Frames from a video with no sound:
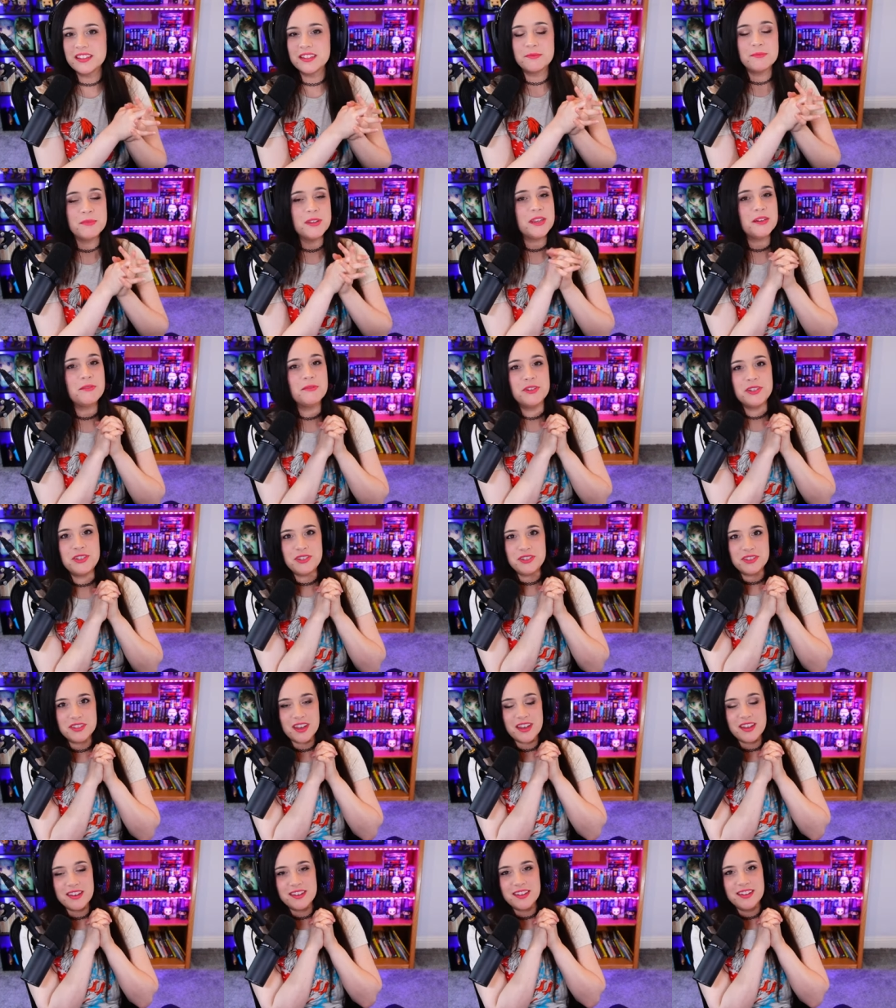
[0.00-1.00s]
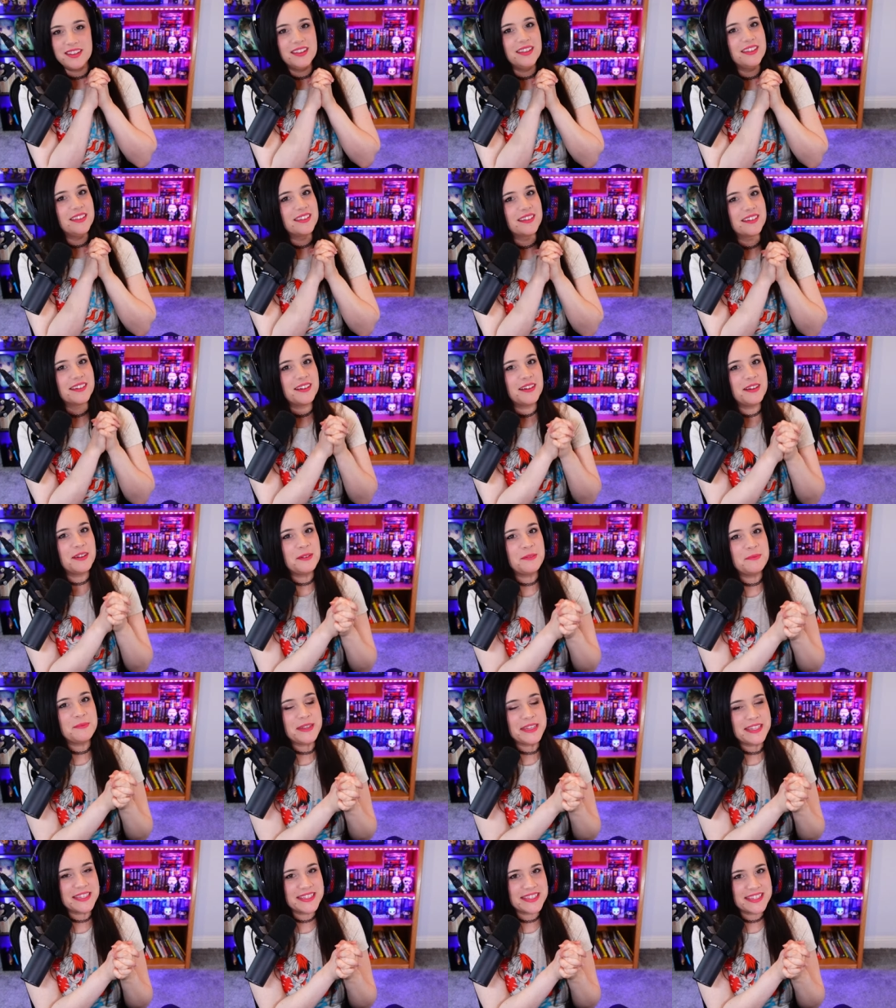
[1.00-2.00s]
Let me know what you thought in the
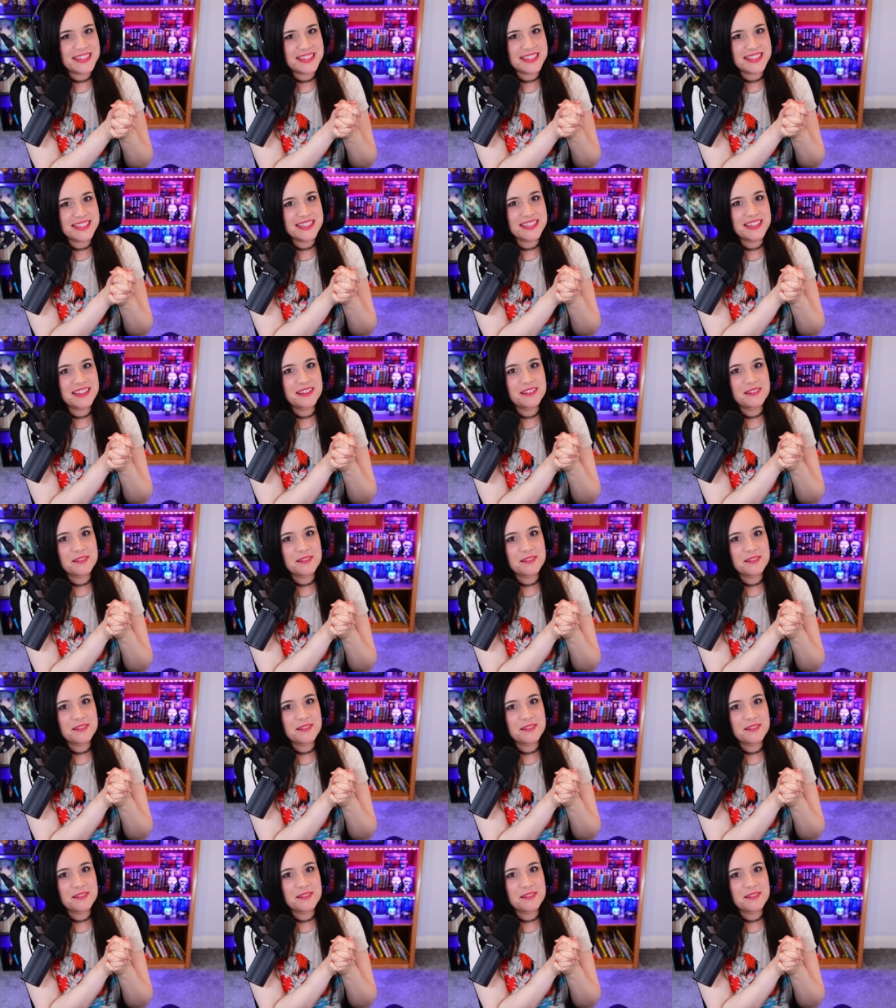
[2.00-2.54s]
comments.